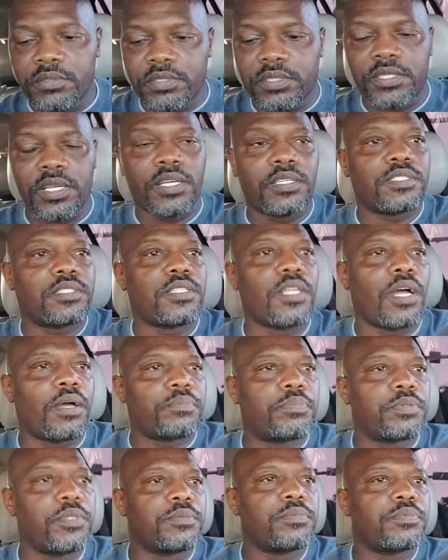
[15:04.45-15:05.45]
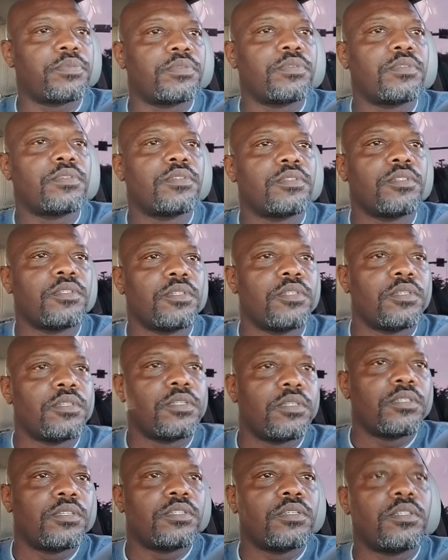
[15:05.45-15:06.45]
You can't stop people.
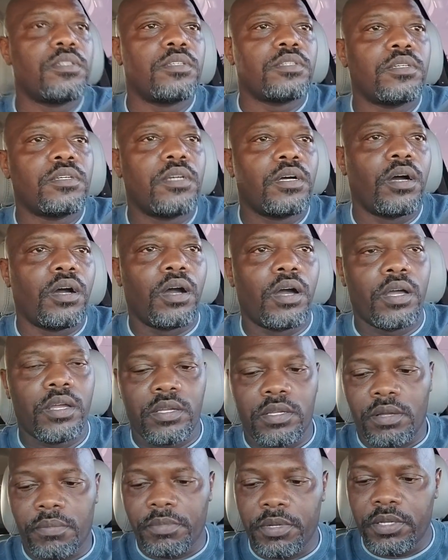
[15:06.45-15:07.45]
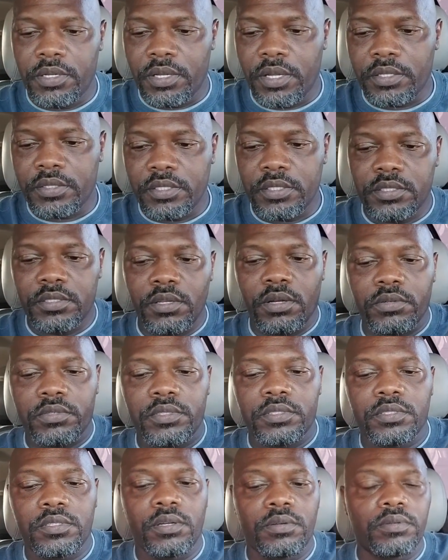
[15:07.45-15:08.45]
All right, I'm here at this
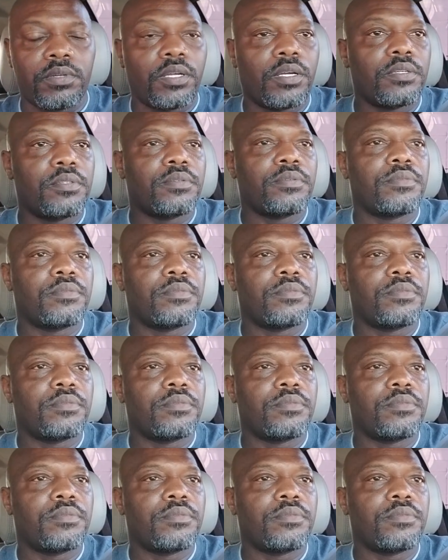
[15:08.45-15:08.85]
Dunkin' Donut.